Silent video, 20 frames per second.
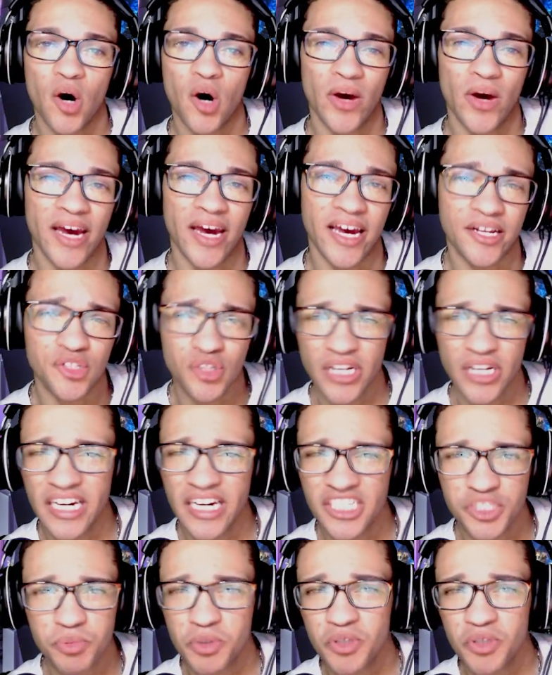And you guys
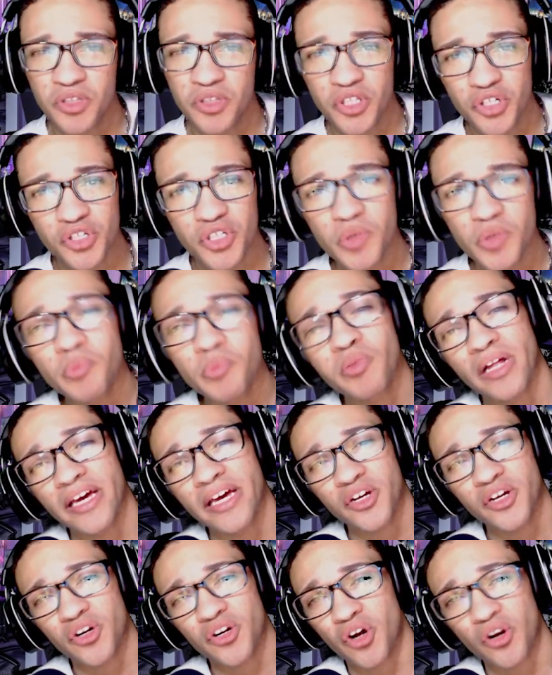should be literally playing
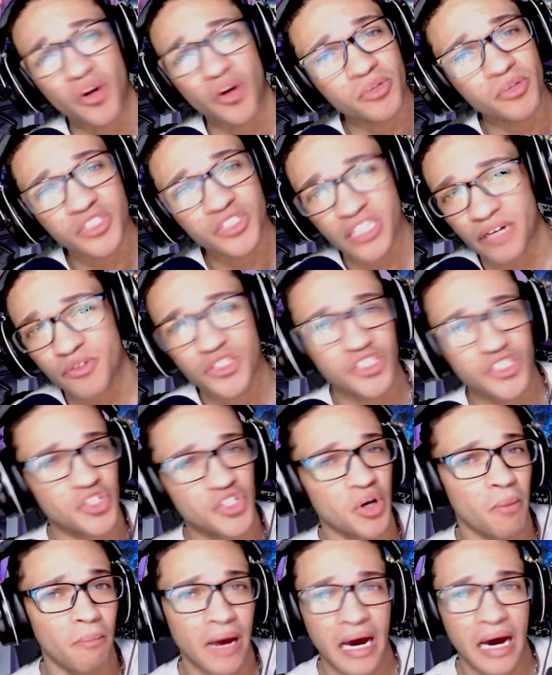her on almost every single
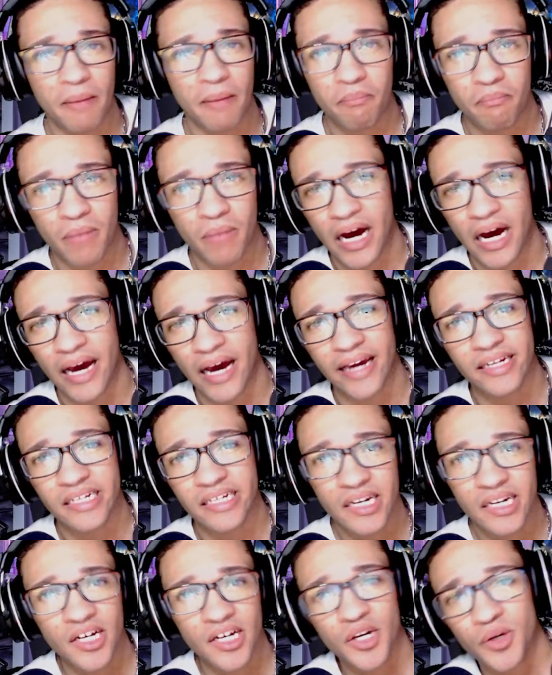map, Bind,
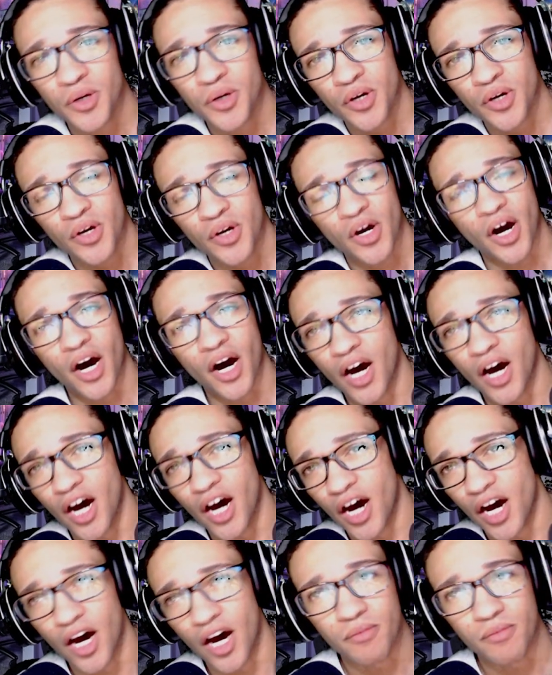
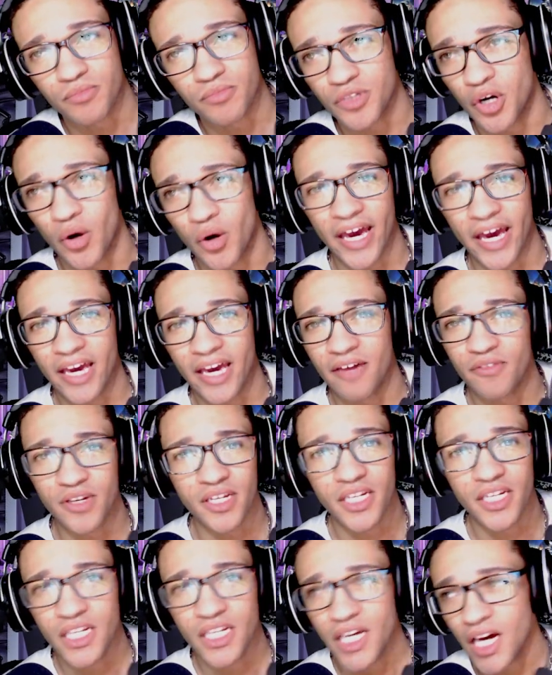
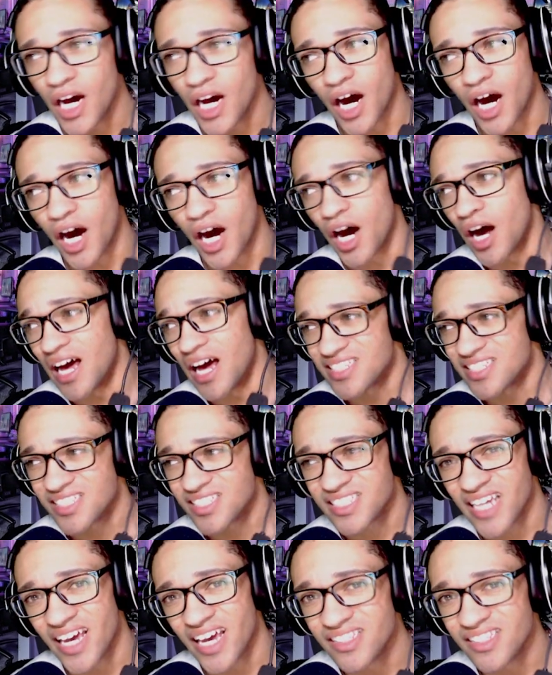Haven,
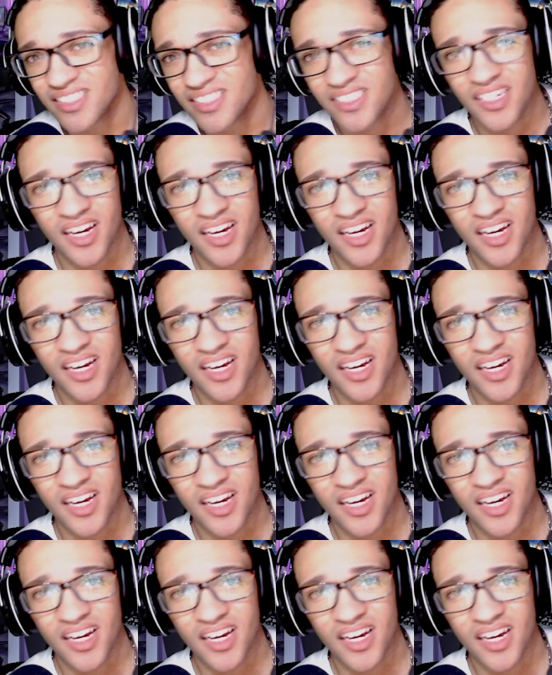Ascent,